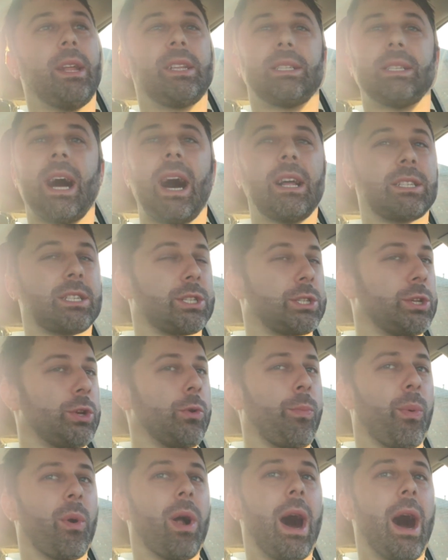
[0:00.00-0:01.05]
It's not
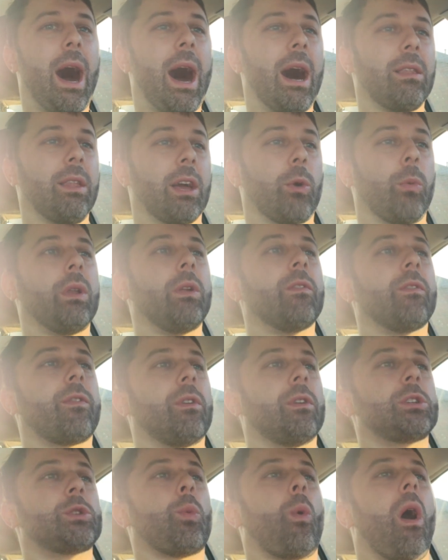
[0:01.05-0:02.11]
super hot like when you
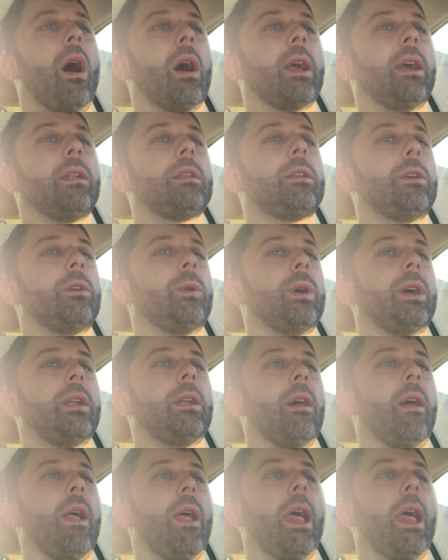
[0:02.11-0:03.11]
first walk into it.